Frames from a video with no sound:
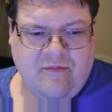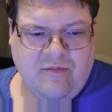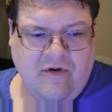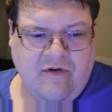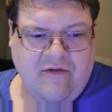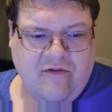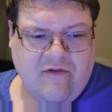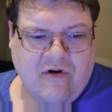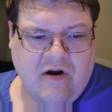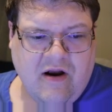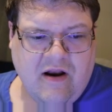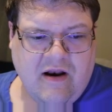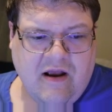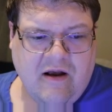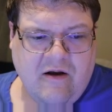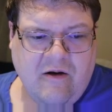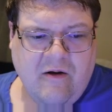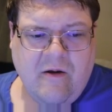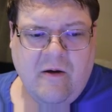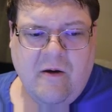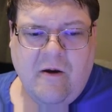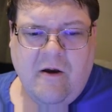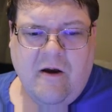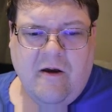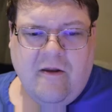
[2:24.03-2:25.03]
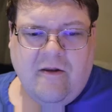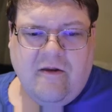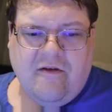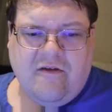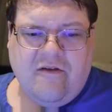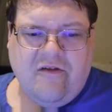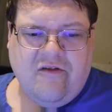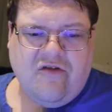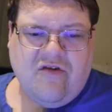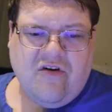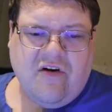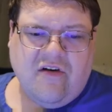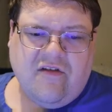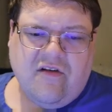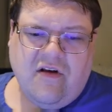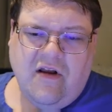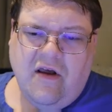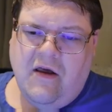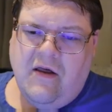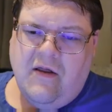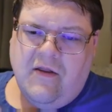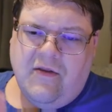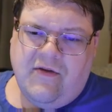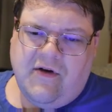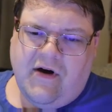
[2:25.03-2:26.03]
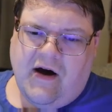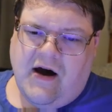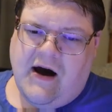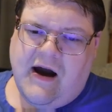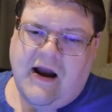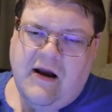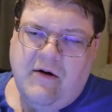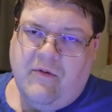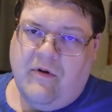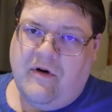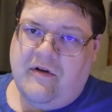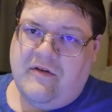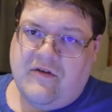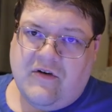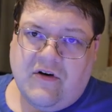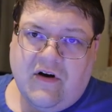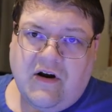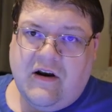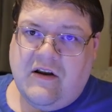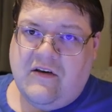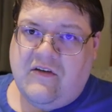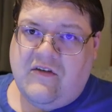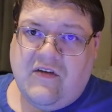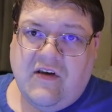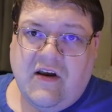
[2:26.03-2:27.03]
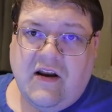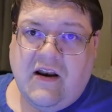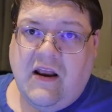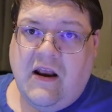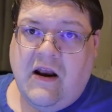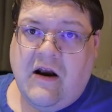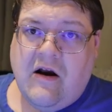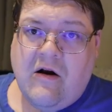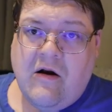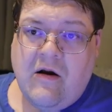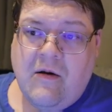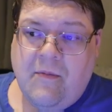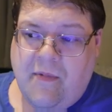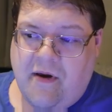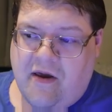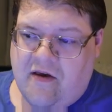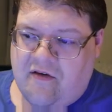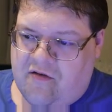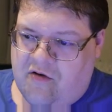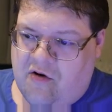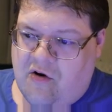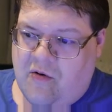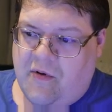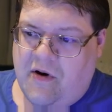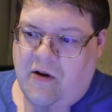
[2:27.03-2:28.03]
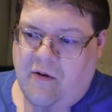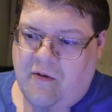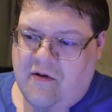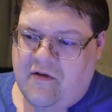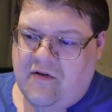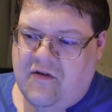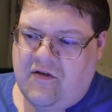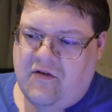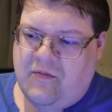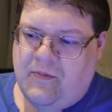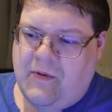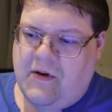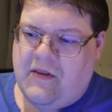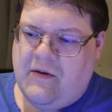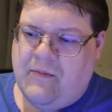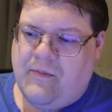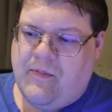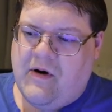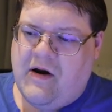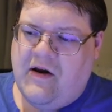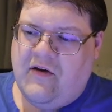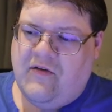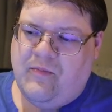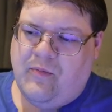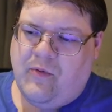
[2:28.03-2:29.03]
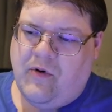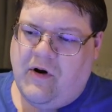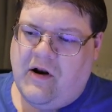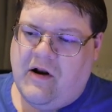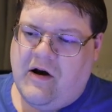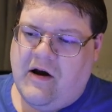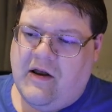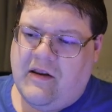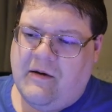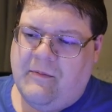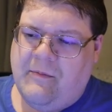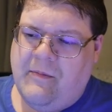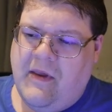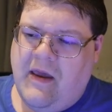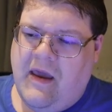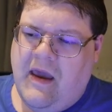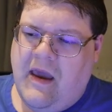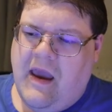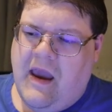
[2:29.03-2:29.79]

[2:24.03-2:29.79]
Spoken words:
moved right now. This is just the high ones are going to sit here because nobody wants to spend the price point on them,